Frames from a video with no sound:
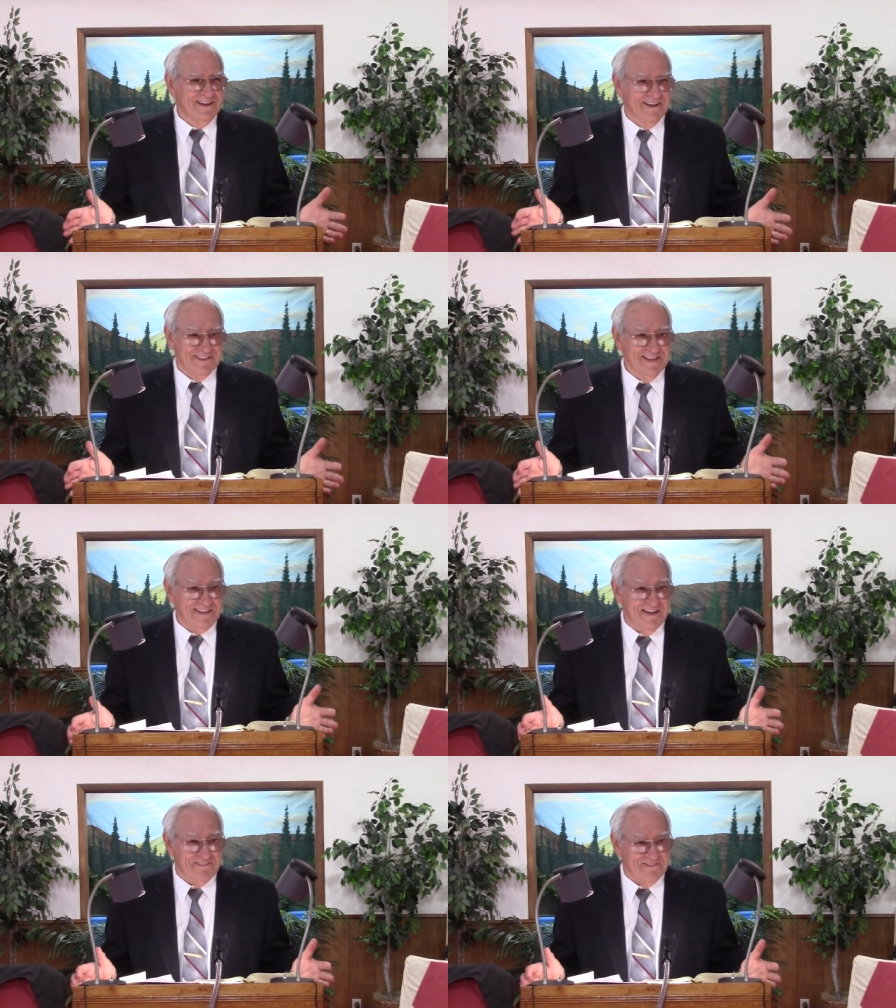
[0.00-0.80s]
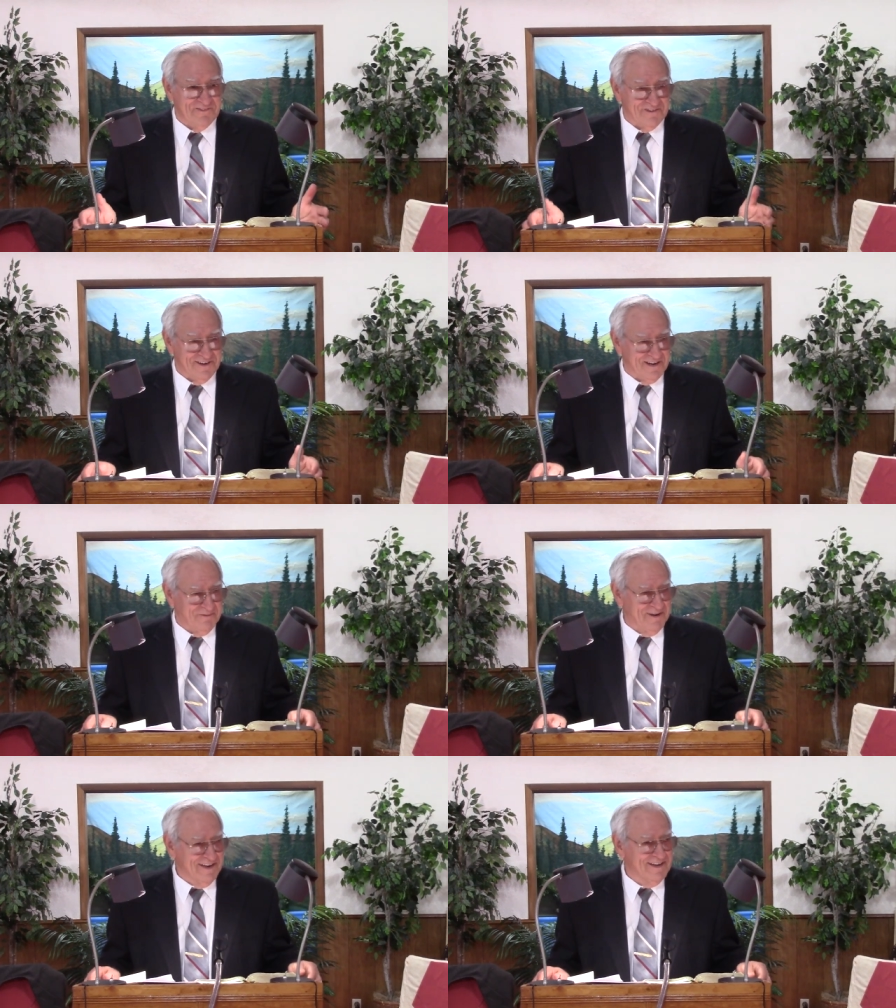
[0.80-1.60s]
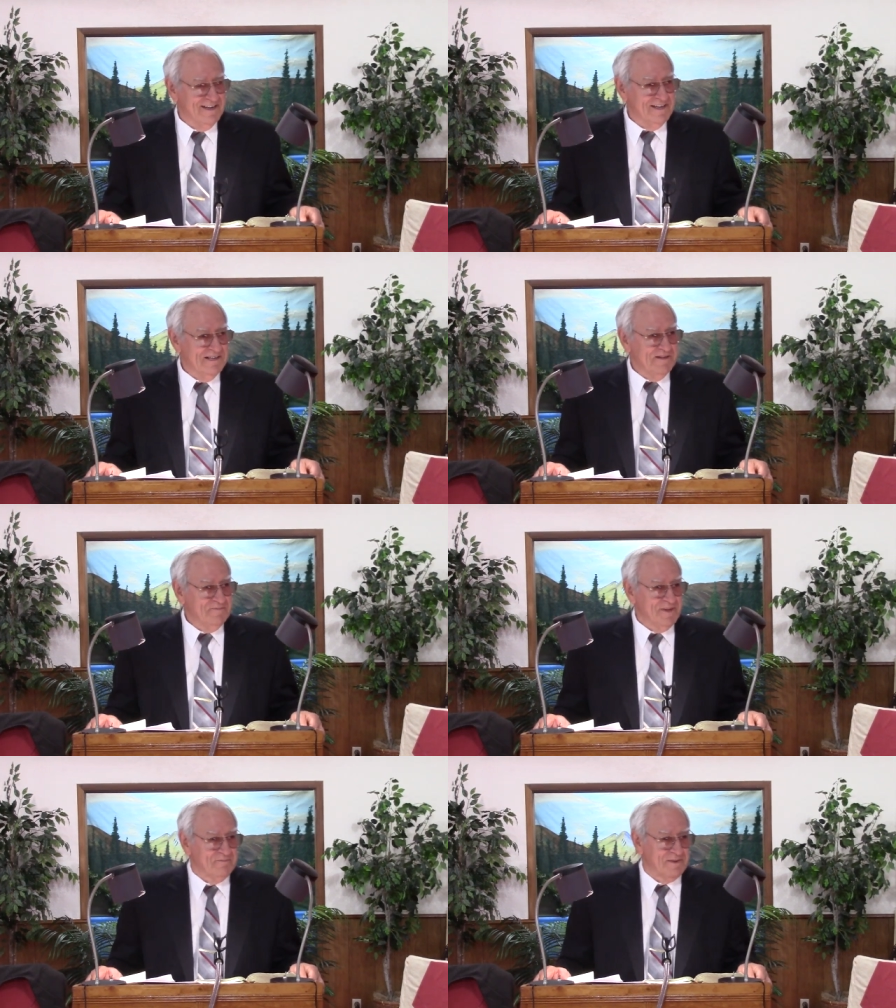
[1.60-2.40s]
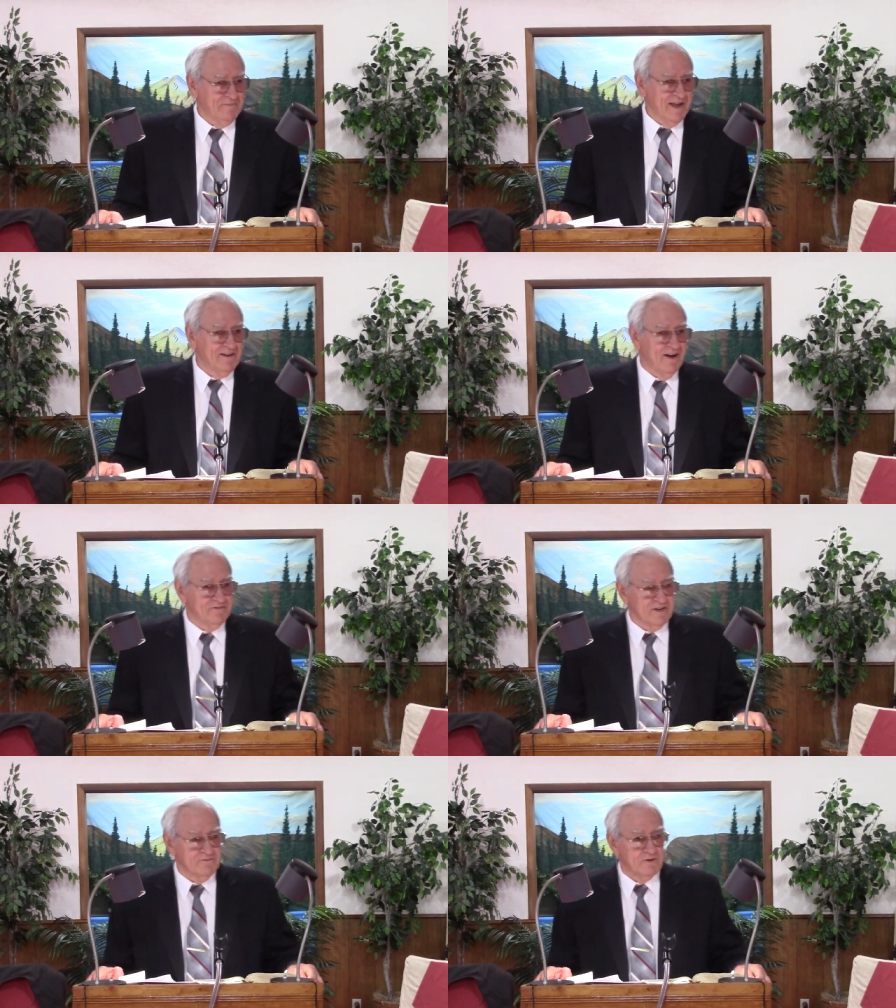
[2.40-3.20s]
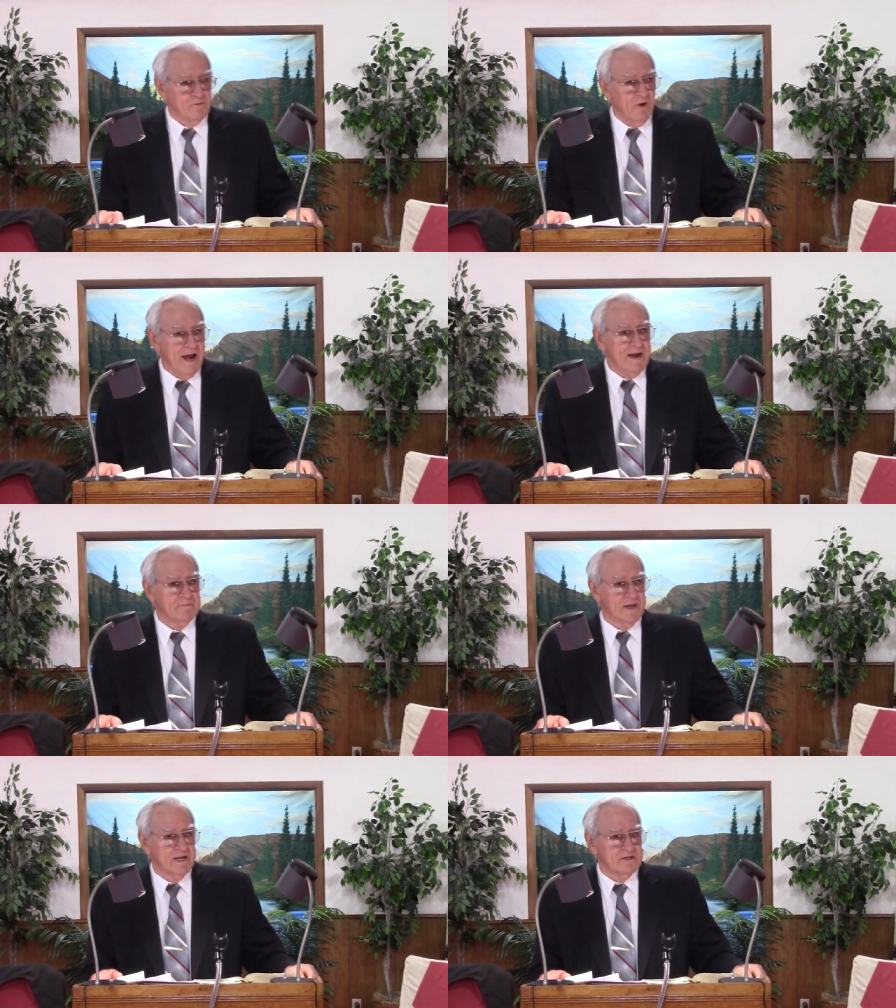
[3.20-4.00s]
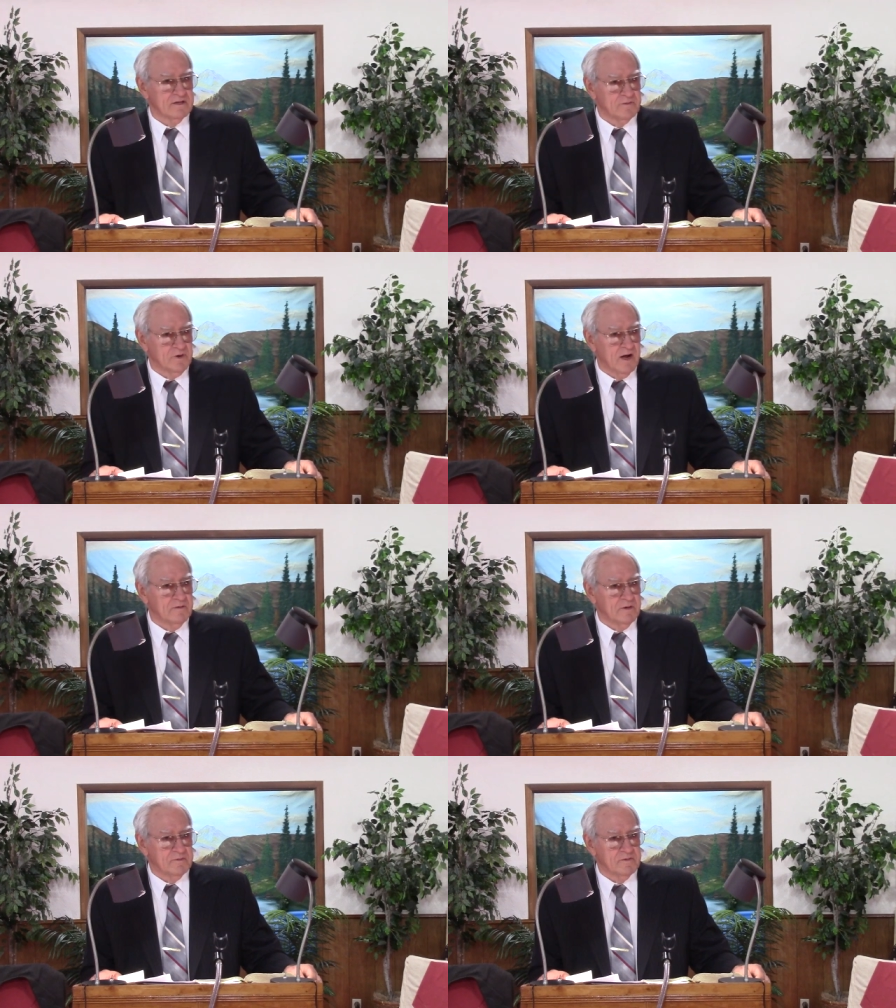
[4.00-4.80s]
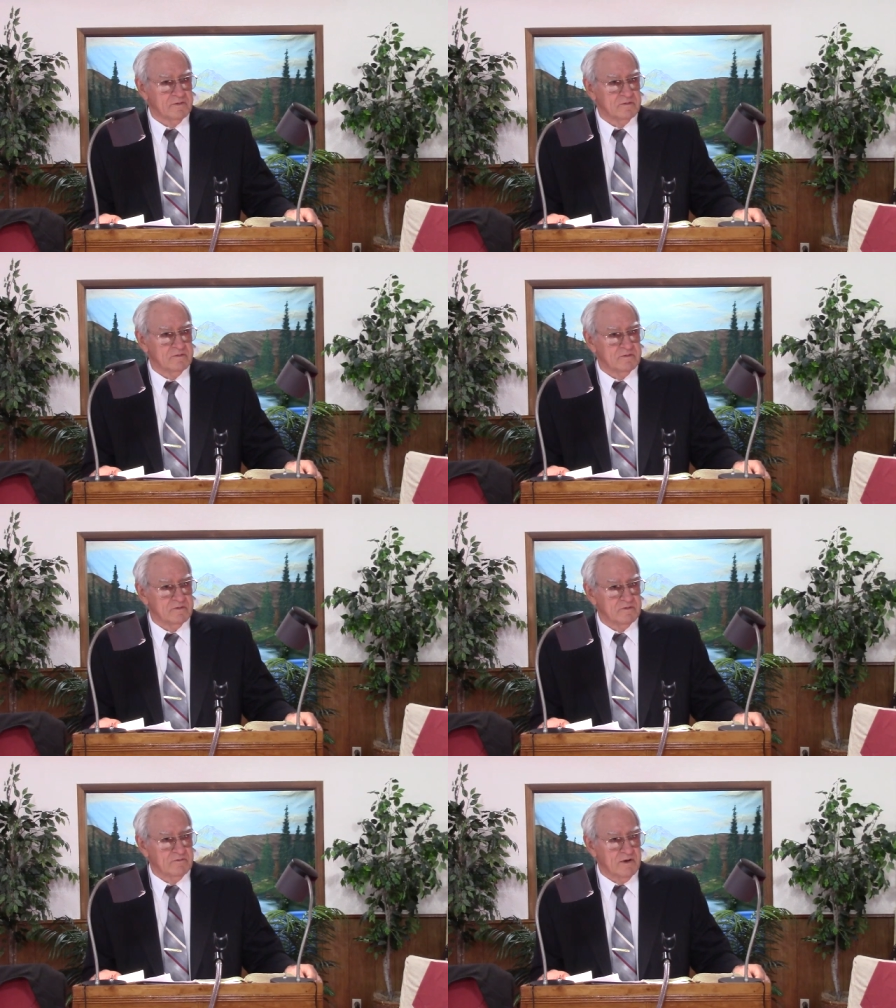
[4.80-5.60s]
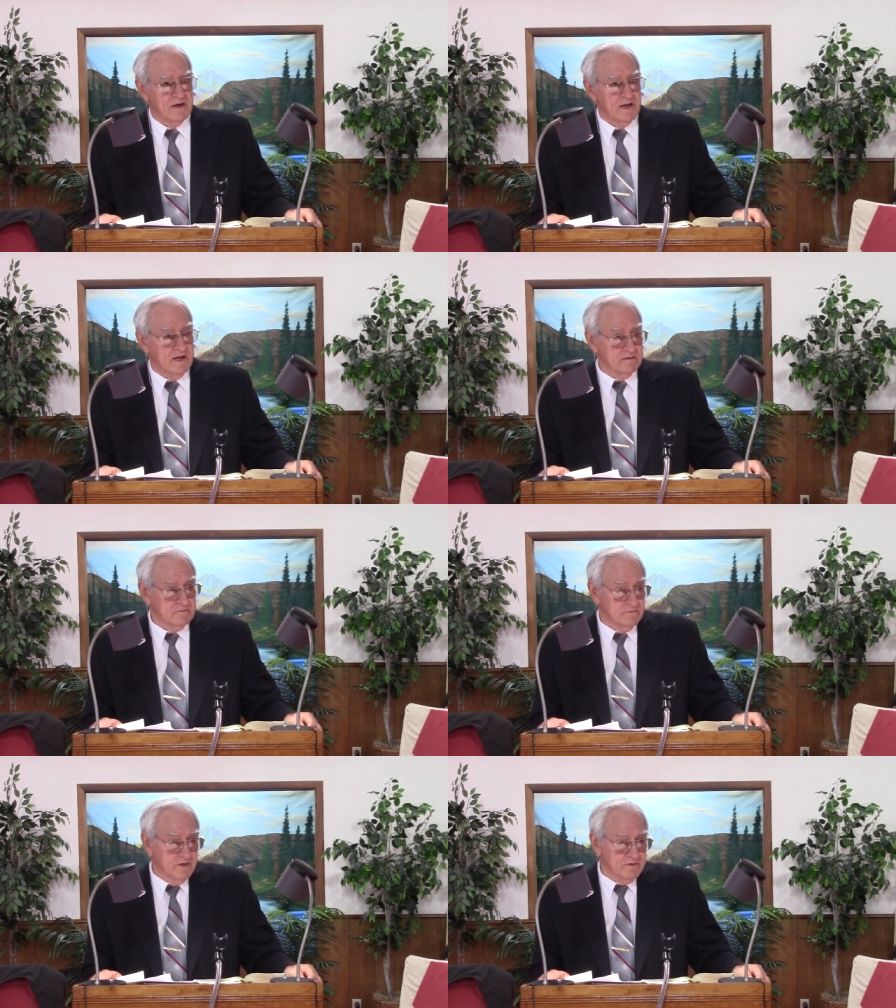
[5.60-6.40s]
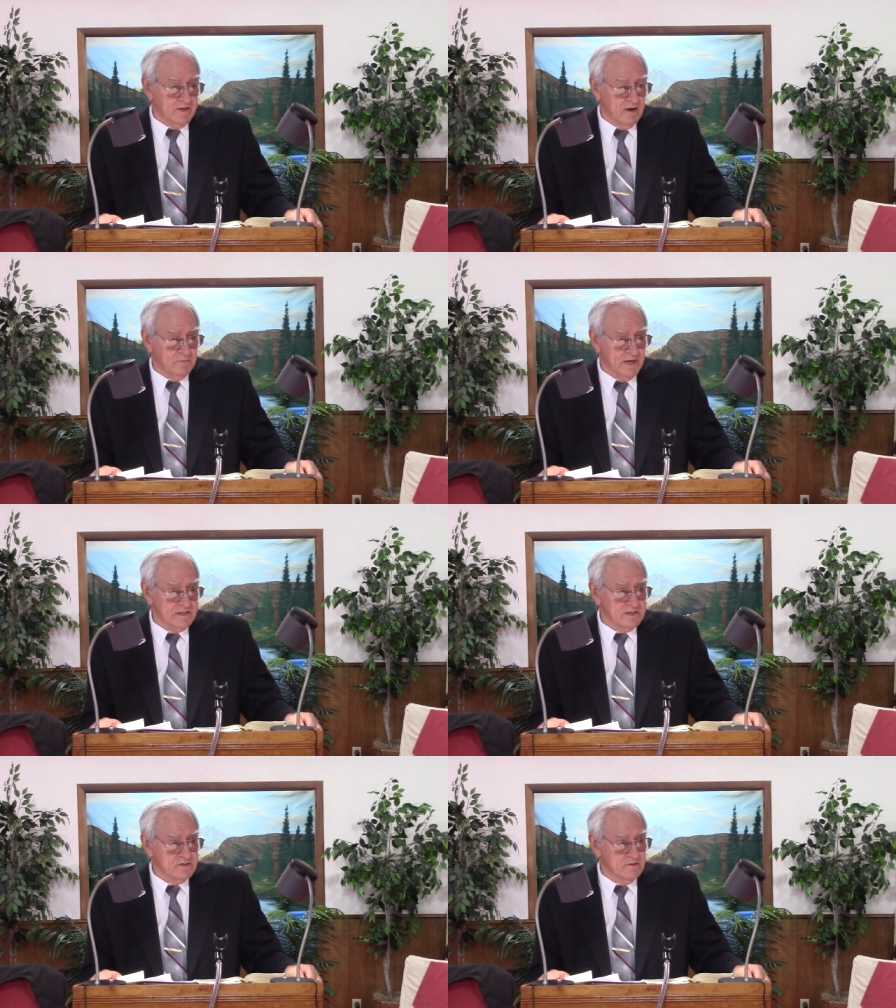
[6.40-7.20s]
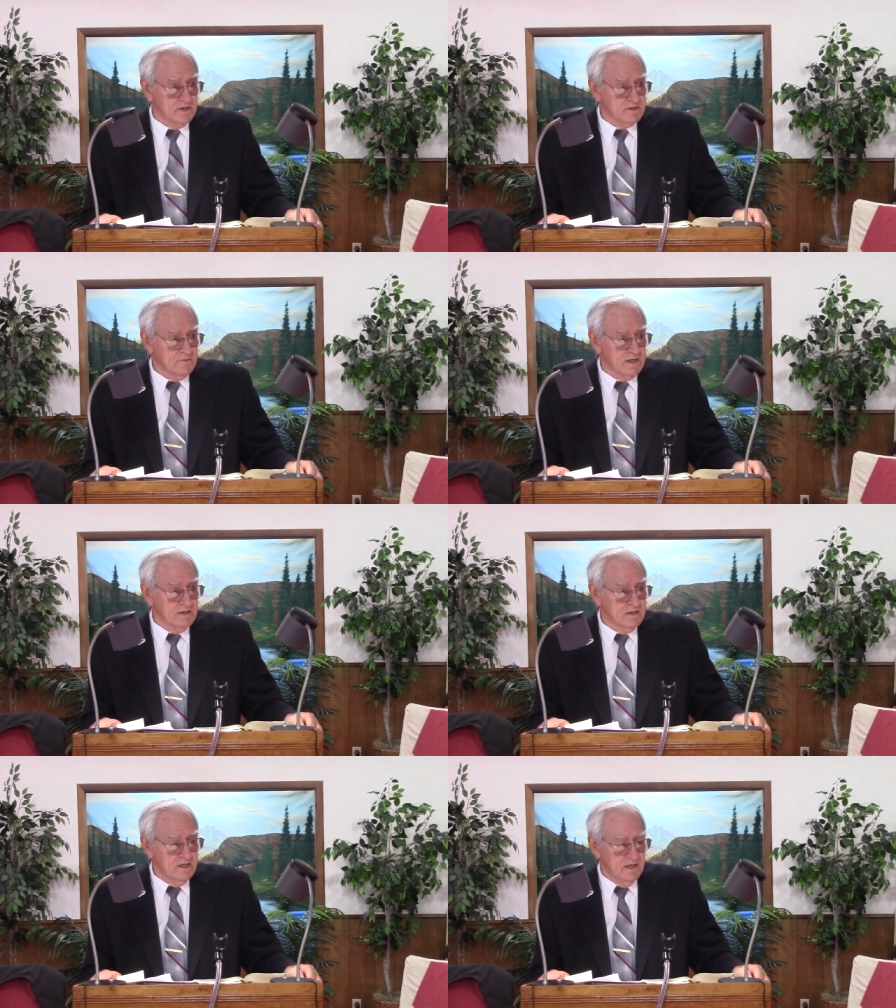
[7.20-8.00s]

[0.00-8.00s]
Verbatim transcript: Got to think that one over a little bit. But men often would ram into the problem, and with airplanes and so on as well.